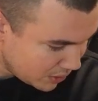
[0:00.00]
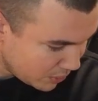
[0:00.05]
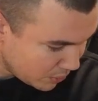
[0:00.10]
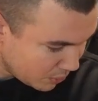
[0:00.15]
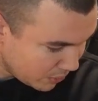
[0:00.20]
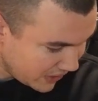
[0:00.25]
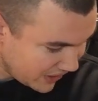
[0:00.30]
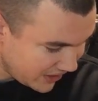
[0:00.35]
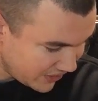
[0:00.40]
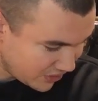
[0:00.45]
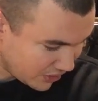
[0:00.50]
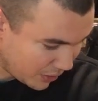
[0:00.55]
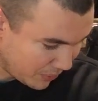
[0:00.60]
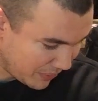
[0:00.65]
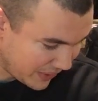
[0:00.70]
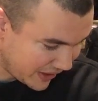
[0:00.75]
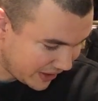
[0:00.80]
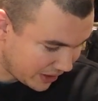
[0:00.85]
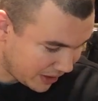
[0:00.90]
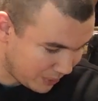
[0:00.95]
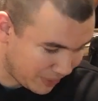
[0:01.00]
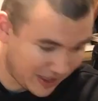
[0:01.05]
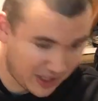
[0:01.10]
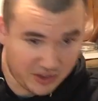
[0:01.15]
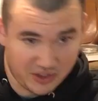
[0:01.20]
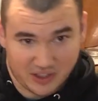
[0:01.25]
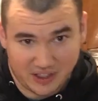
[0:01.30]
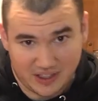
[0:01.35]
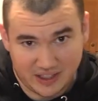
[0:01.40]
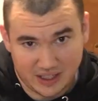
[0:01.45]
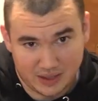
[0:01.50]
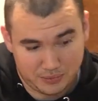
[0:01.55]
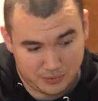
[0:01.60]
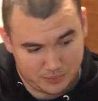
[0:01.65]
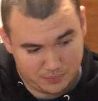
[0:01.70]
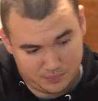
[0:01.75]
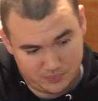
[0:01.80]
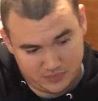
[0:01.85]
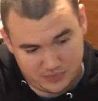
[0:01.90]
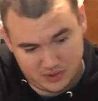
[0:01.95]
weighs about 1.5 pounds,
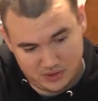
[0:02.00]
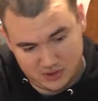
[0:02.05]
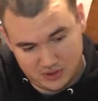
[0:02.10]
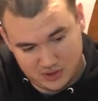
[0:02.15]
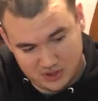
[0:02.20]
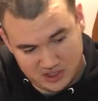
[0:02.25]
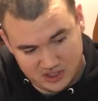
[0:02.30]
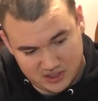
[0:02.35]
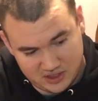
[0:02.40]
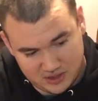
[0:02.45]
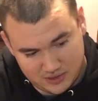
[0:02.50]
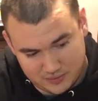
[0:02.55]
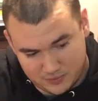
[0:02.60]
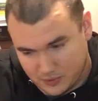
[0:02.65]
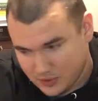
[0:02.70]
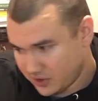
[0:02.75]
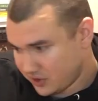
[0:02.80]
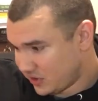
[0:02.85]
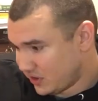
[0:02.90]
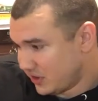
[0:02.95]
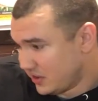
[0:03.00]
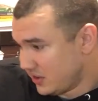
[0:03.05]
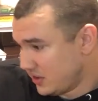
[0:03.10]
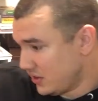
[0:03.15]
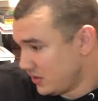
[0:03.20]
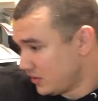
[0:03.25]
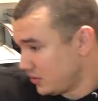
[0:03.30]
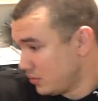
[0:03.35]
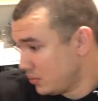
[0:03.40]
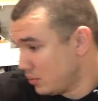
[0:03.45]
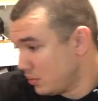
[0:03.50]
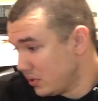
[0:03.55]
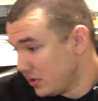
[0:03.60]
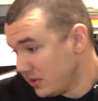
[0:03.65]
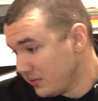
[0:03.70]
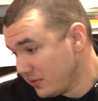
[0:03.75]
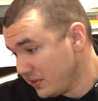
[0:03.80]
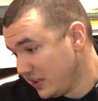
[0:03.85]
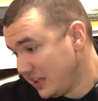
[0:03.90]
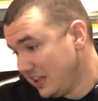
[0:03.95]
versus one
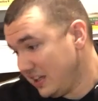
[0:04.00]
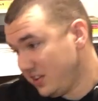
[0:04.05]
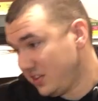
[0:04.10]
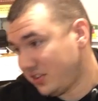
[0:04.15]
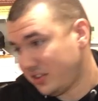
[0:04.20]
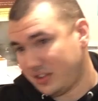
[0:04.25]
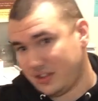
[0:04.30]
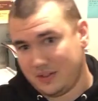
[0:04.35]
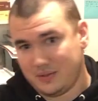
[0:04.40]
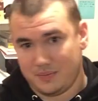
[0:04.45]
of these